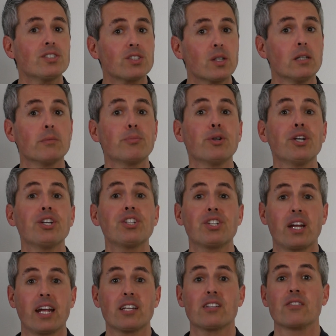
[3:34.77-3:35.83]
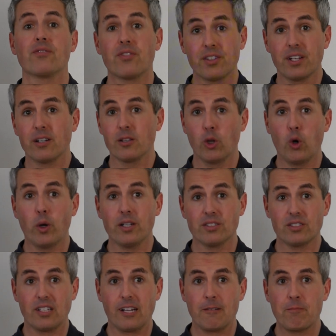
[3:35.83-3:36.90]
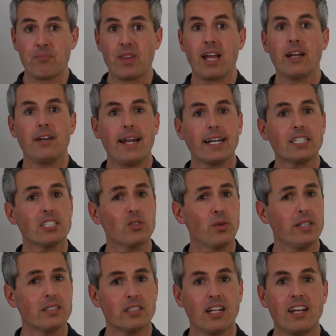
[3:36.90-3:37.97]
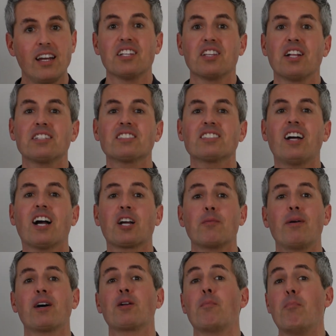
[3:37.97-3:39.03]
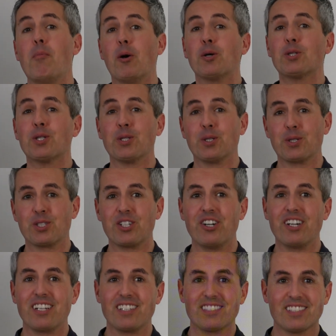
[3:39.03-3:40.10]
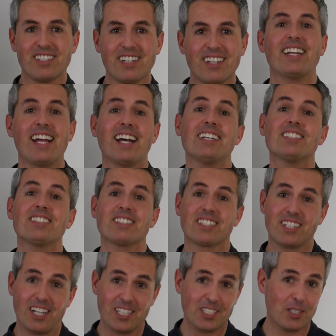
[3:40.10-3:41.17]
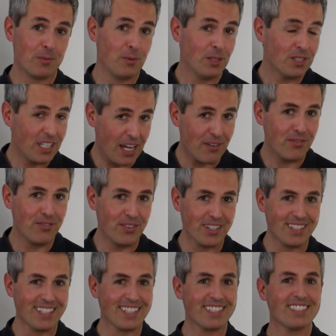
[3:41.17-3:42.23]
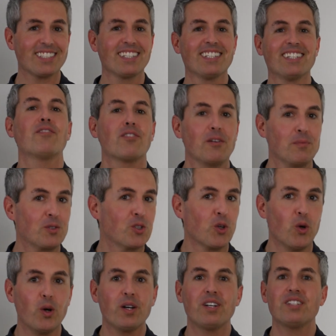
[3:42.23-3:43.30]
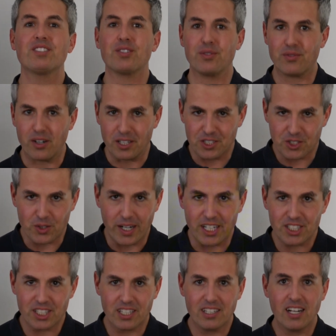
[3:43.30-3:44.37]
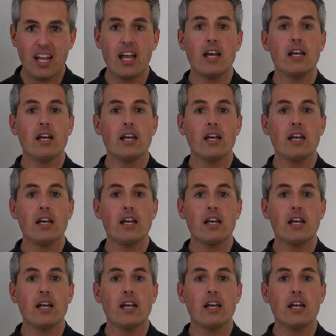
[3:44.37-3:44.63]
show appreciation for their loyalty. Next twist, let's talk about emotional journeys. Yes, customers have feelings, from joy to frustration.